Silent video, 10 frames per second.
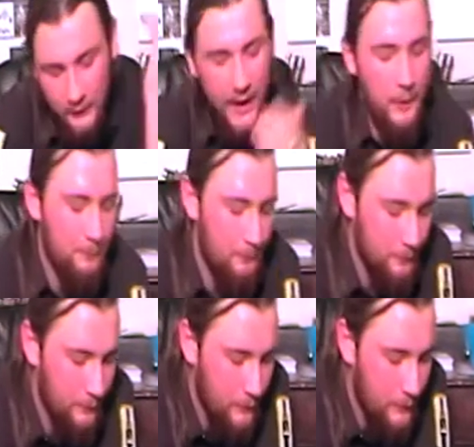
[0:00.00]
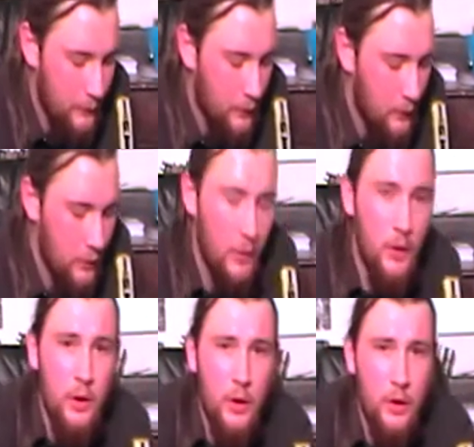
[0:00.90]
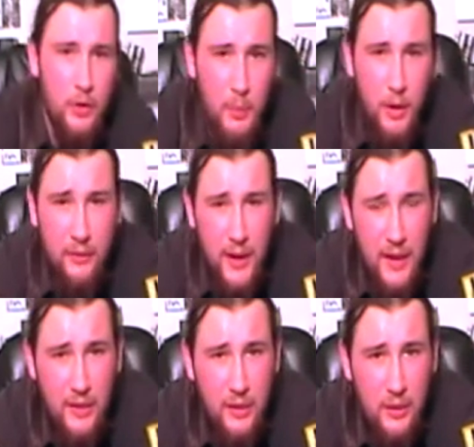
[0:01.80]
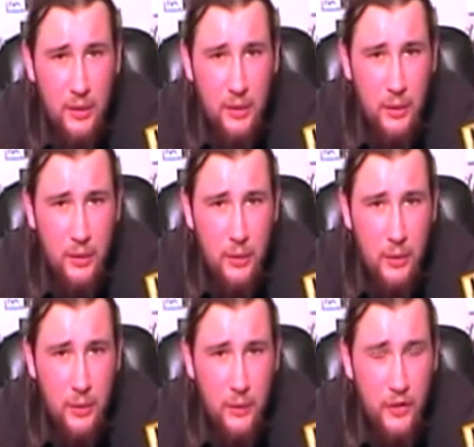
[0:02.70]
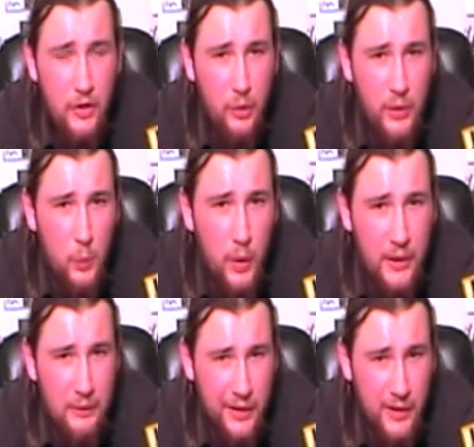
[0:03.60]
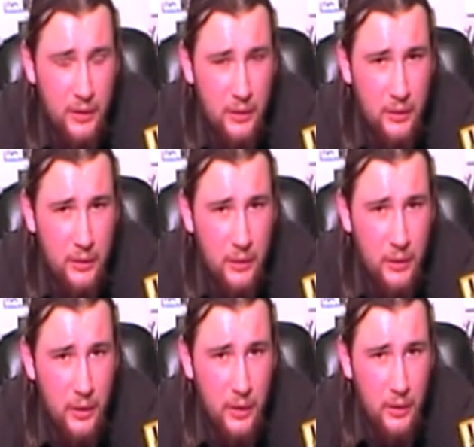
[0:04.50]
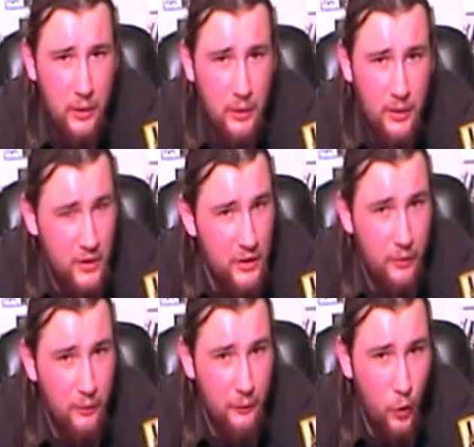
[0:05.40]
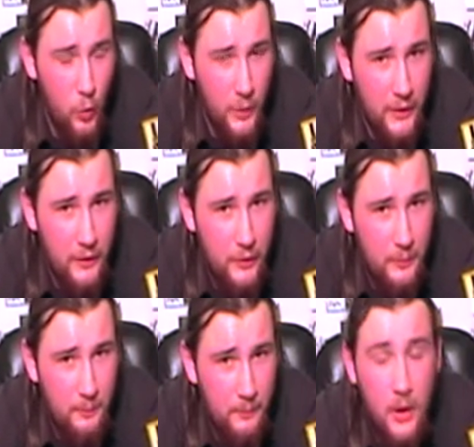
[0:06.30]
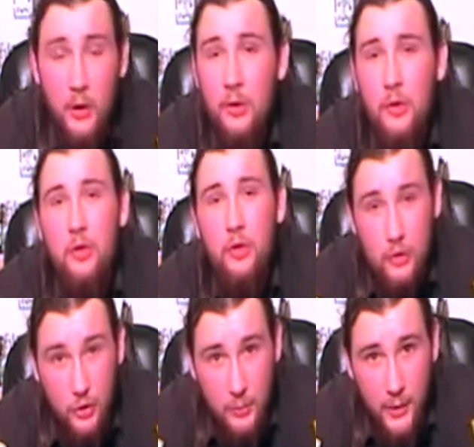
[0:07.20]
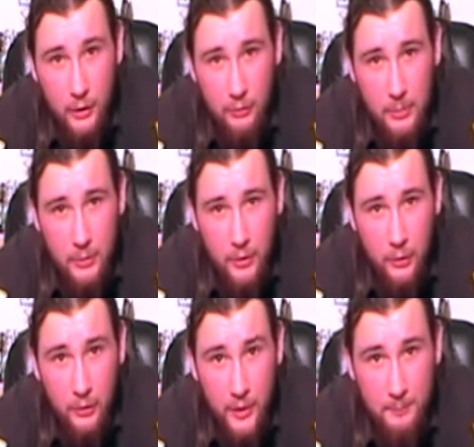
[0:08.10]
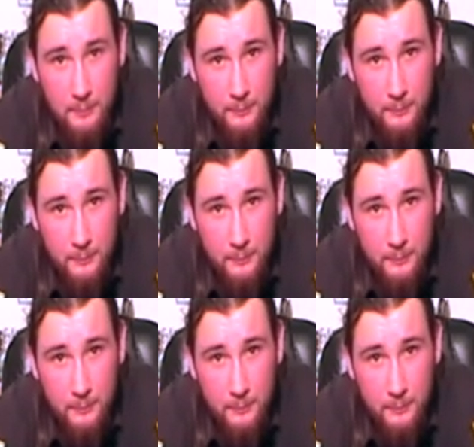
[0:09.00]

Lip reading: Now, as you might have guessed, this is only one evening. This isn't 4 weeks. So this is a two-parter episode, alright?